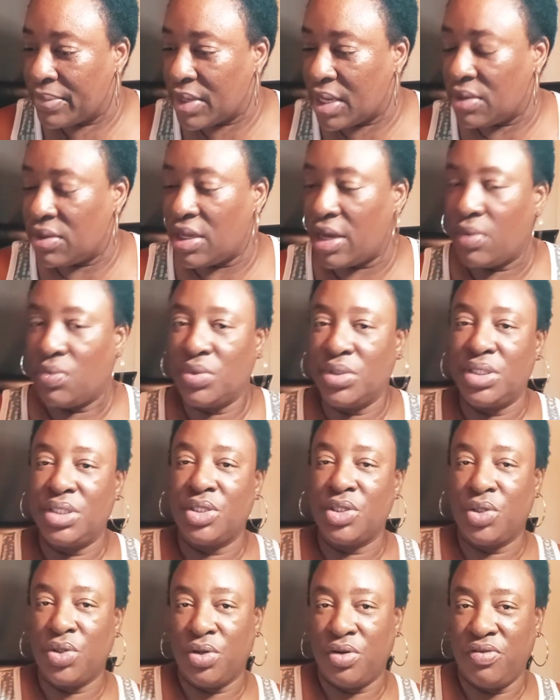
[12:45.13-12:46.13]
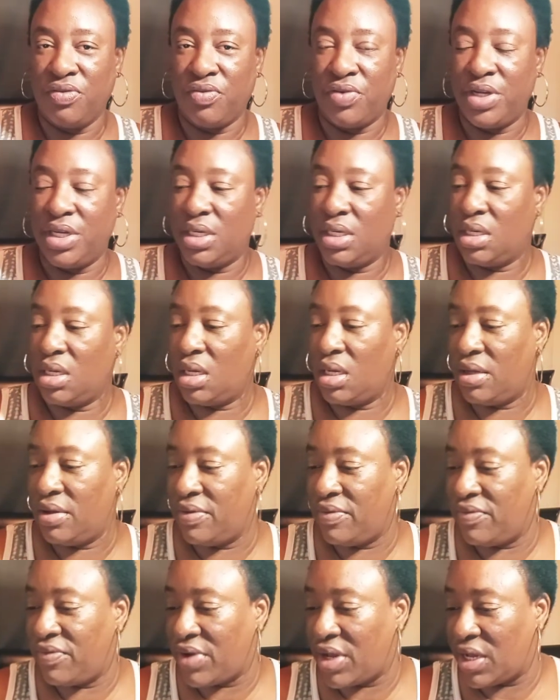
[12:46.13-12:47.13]
That was the girlfriend
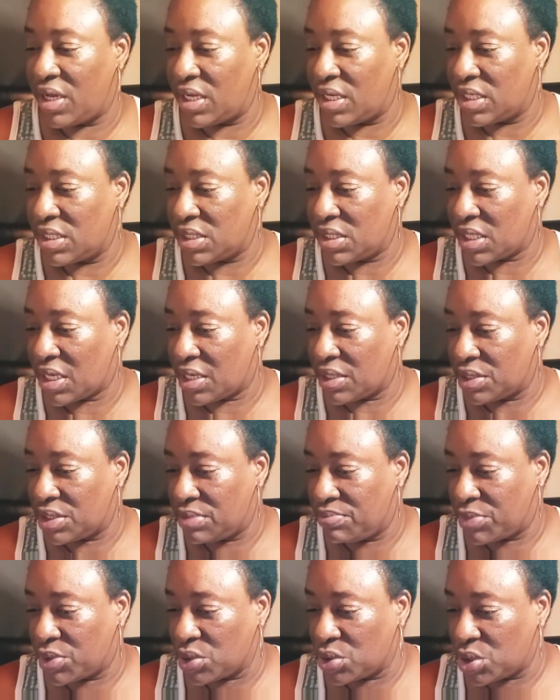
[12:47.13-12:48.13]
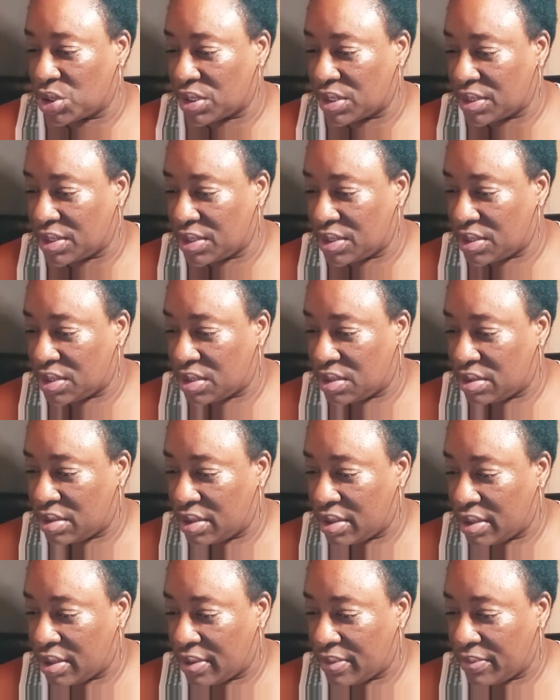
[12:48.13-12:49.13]
of Titus Burgess.
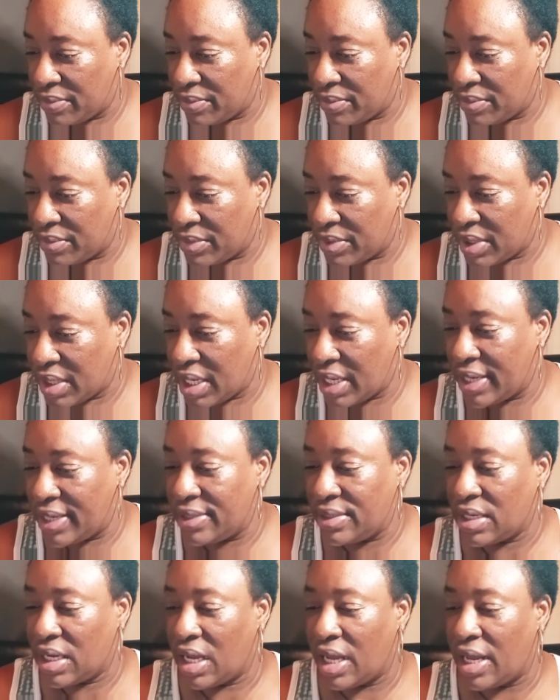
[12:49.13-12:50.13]
And